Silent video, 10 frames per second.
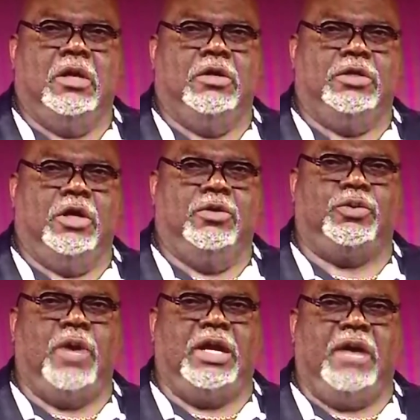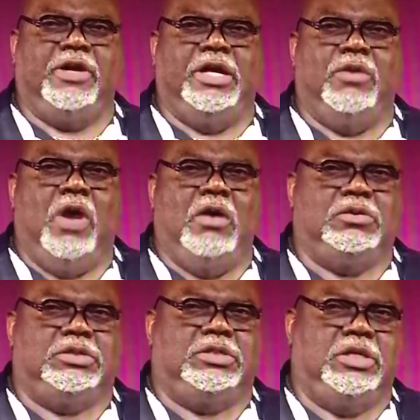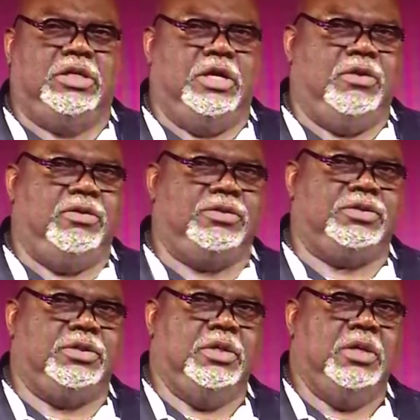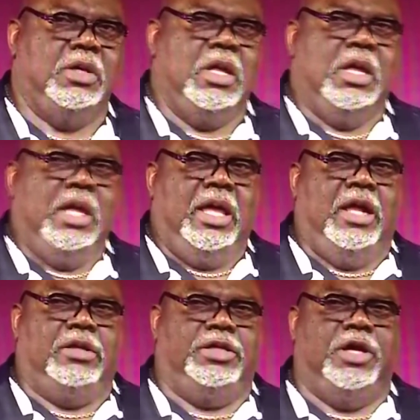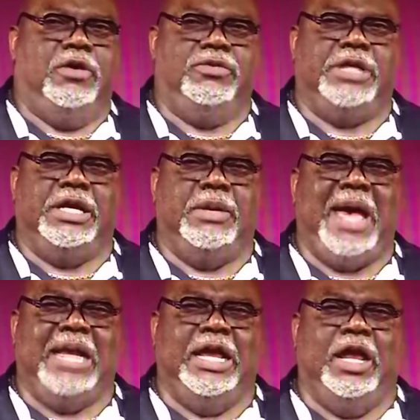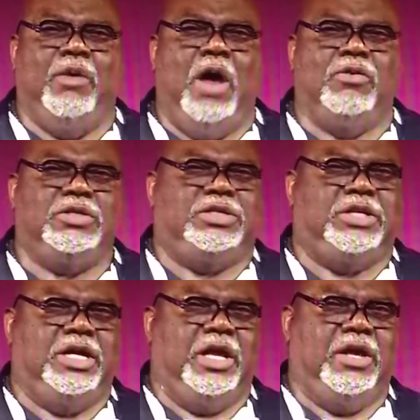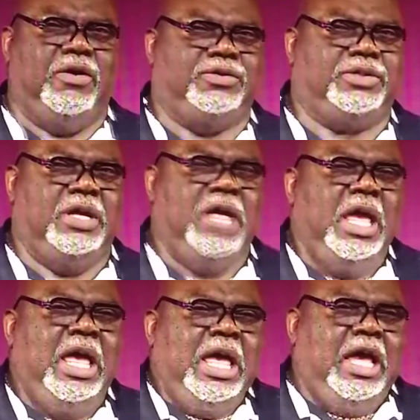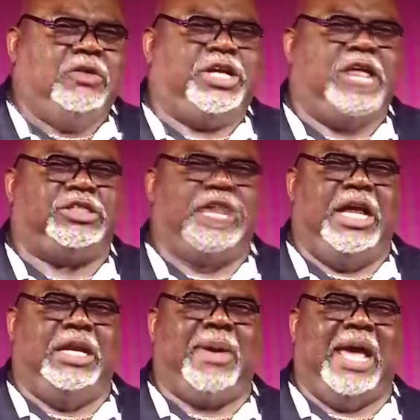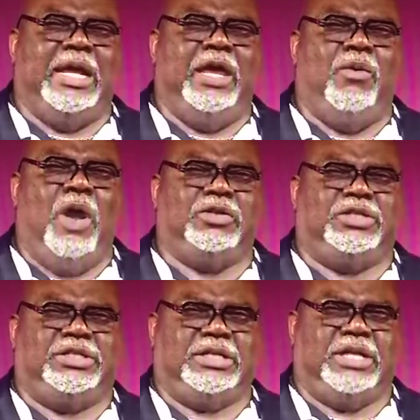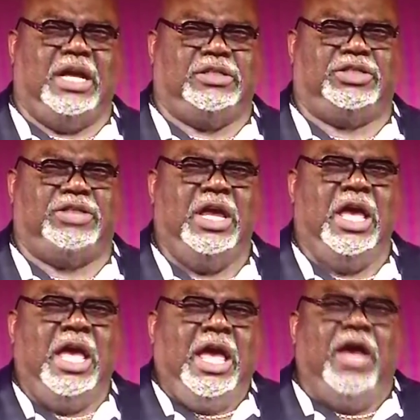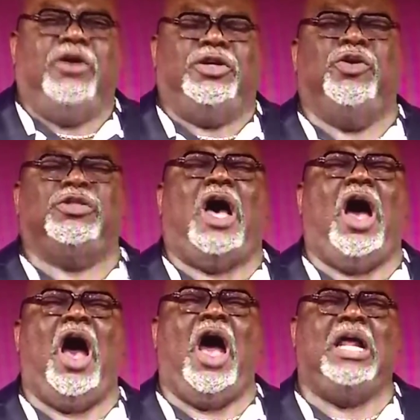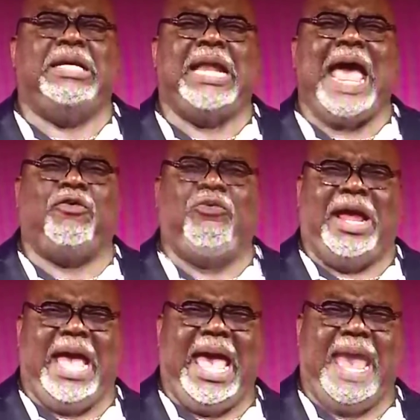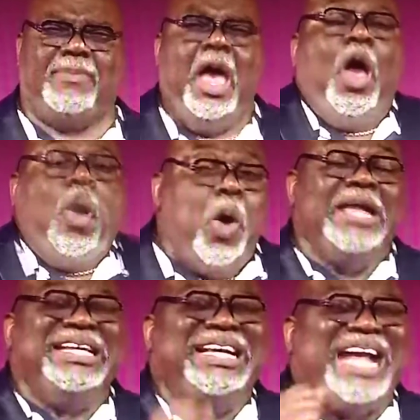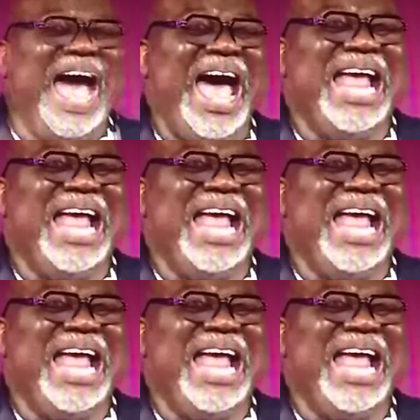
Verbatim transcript: use whatever he wants to use. He'll use anybody he wants to use. He'll touch anybody he wants to touch. He'll use a harlot like Rahab. When God